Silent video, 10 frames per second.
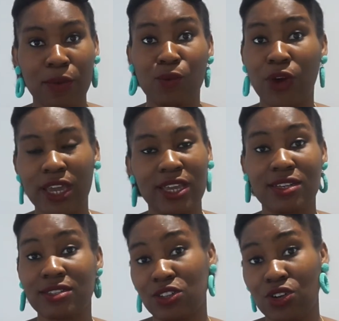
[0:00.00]
working
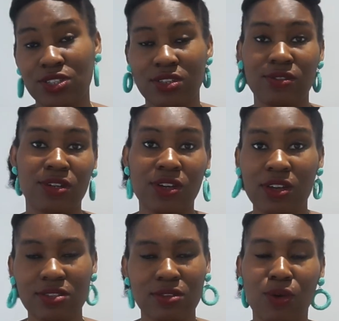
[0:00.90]
as a doctor or a
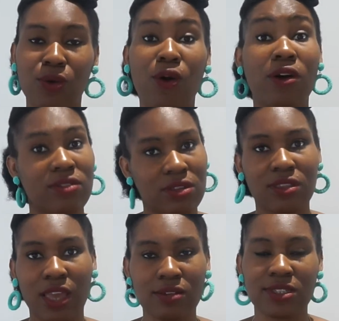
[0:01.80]
nurse or under
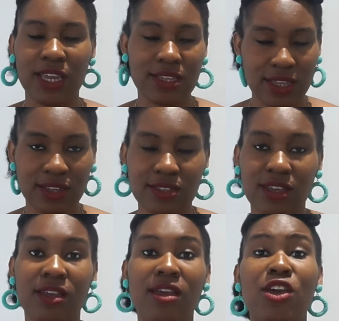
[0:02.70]
the health and care
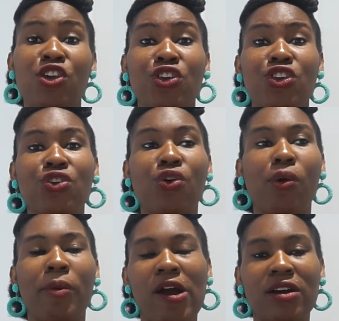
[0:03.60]
sector,
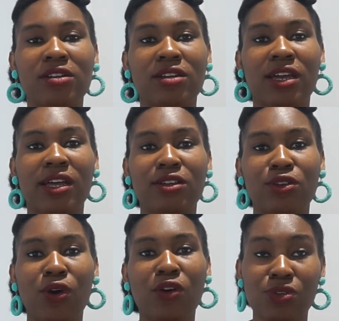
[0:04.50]
your partner
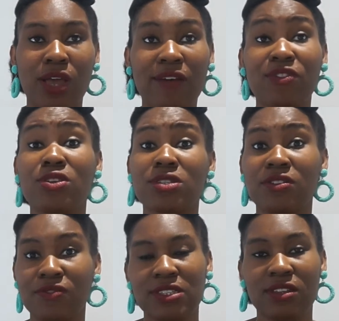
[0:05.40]
cannot, after using
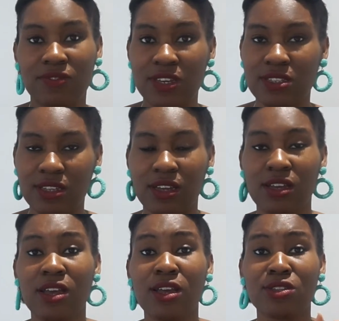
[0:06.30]
a visa
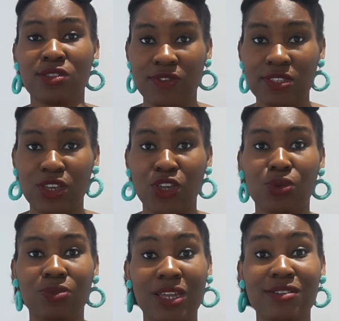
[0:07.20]
to visit
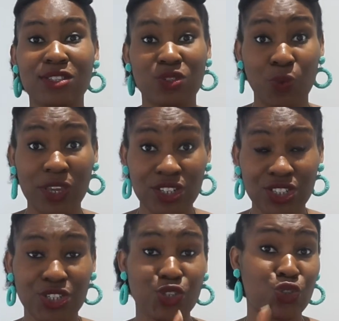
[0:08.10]
you, then
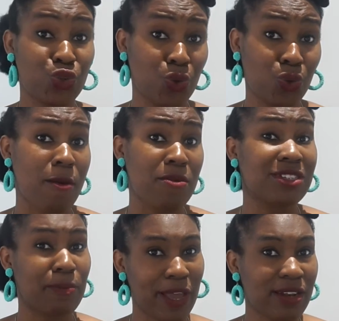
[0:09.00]
switch to a
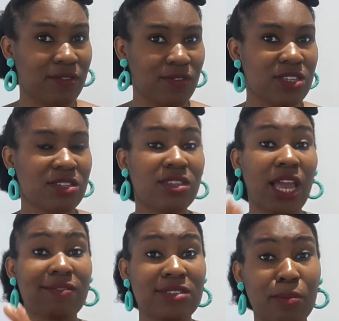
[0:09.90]
dependent visa. They
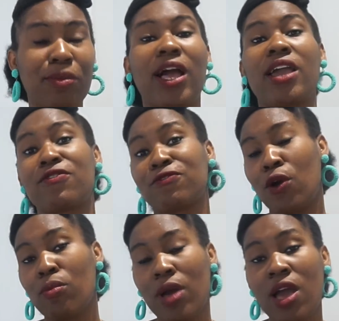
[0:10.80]
have to apply
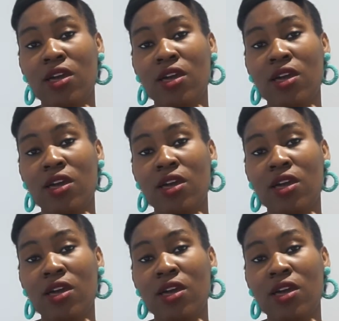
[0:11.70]
from